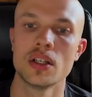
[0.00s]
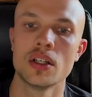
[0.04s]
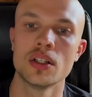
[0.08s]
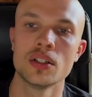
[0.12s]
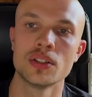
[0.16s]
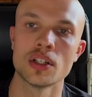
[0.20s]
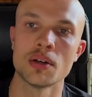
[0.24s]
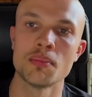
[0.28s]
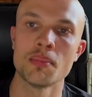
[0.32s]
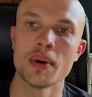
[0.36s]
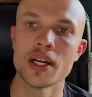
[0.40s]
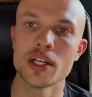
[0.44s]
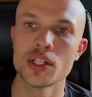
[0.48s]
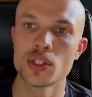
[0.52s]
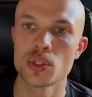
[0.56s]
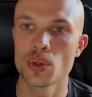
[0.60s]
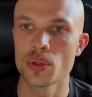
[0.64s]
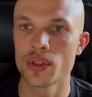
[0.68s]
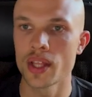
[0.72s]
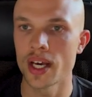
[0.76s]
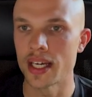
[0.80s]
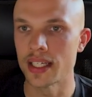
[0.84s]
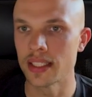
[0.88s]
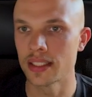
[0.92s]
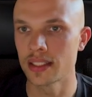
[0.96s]
So make sure
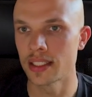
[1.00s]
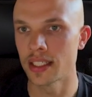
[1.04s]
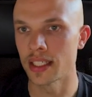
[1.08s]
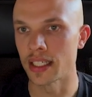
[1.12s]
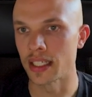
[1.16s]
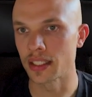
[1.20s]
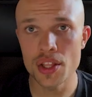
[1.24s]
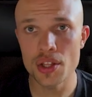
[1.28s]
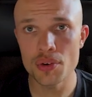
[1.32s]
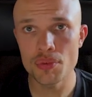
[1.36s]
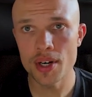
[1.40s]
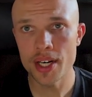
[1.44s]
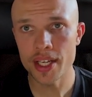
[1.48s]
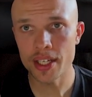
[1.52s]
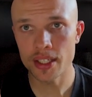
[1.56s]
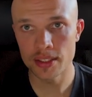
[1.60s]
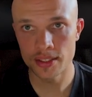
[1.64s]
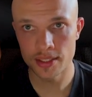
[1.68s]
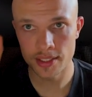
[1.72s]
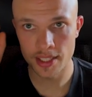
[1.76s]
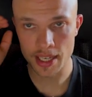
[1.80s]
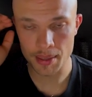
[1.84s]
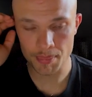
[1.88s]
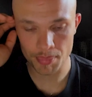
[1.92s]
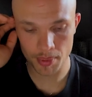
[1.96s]
that is ticked. Another really good
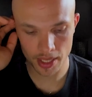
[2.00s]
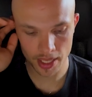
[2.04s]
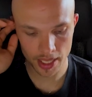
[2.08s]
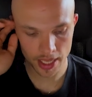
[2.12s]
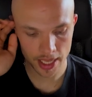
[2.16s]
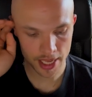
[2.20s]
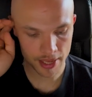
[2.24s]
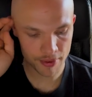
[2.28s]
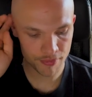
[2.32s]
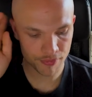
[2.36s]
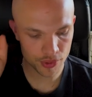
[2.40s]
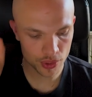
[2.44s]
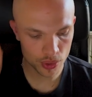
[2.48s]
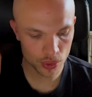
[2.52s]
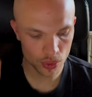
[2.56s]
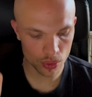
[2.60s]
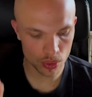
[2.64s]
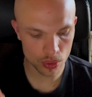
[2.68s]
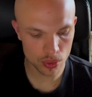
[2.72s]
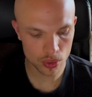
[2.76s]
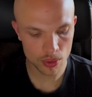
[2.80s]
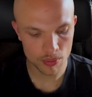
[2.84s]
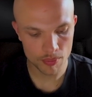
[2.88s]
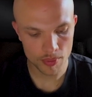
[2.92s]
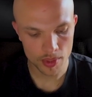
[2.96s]
tip, if
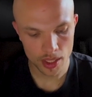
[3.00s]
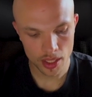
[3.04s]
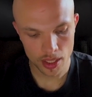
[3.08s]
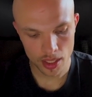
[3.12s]
you